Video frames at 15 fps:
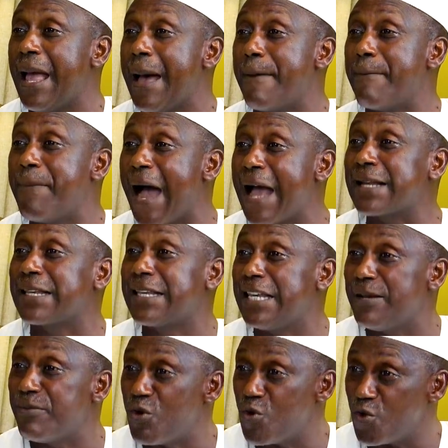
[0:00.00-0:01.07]
Ban
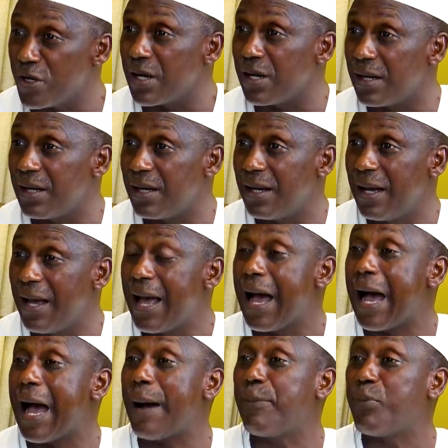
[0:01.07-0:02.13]
Ki-moon
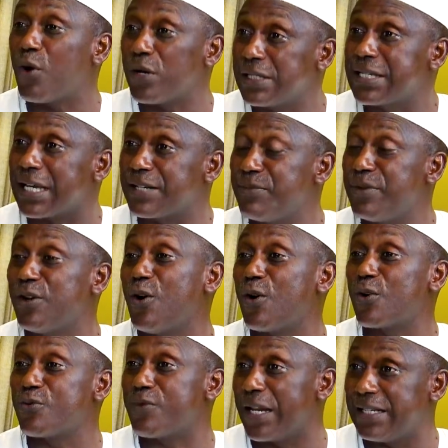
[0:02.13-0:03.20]
appointed me
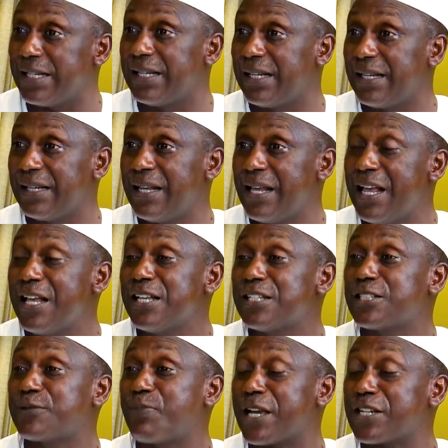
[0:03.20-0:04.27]
already
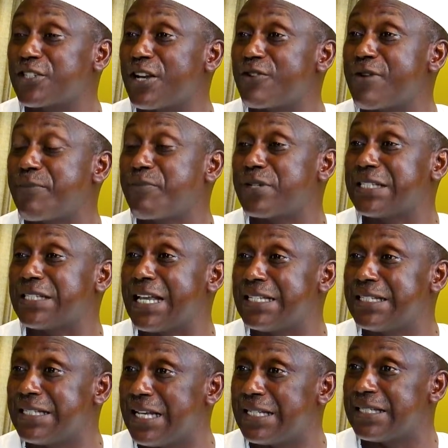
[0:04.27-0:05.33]
special
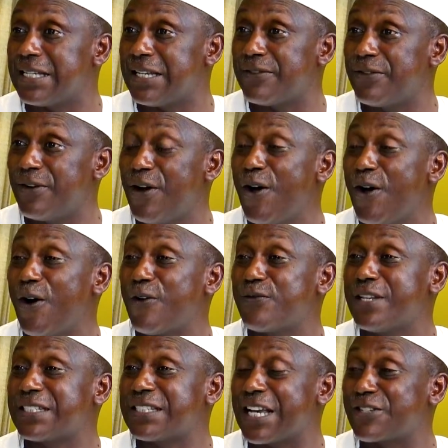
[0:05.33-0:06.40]
representative of
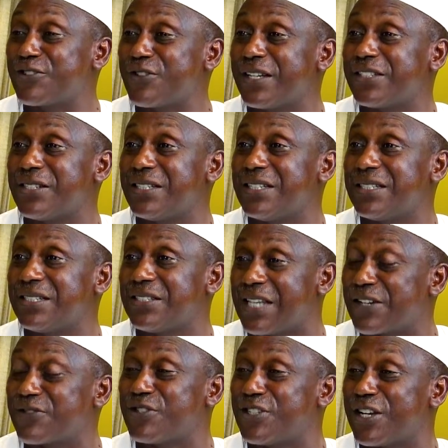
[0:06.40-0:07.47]
the
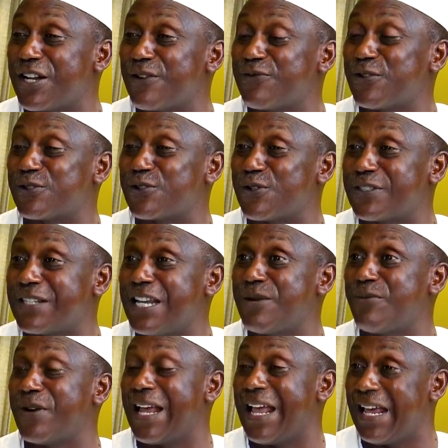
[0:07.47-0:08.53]
Secretary General for
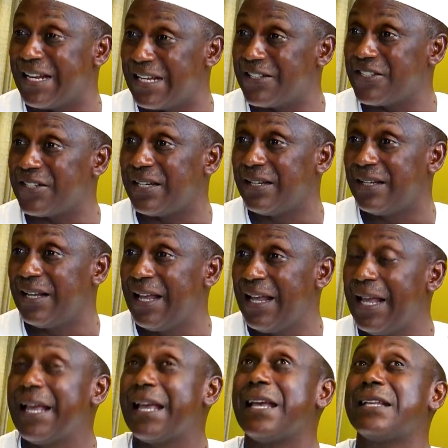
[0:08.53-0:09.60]
Sustainable Energy
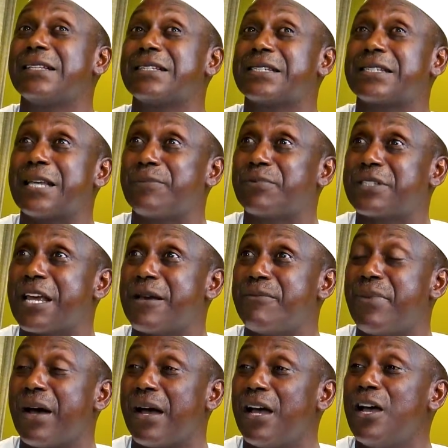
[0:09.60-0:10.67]
in
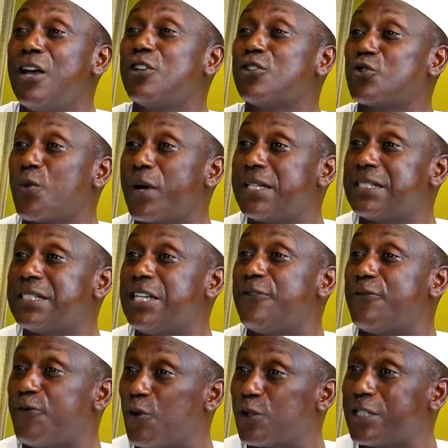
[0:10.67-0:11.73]
September
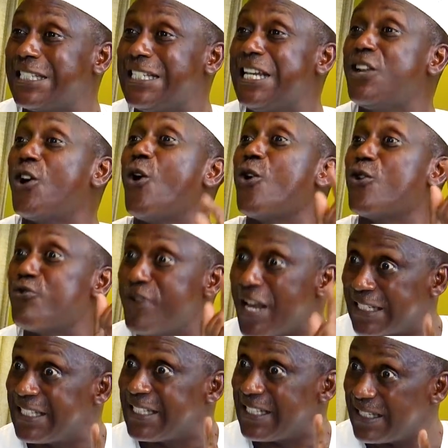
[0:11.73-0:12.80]
2014
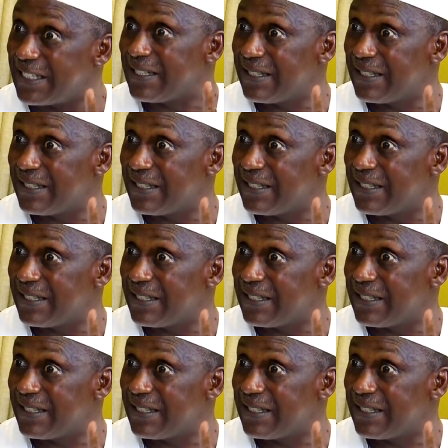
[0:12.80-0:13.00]
already.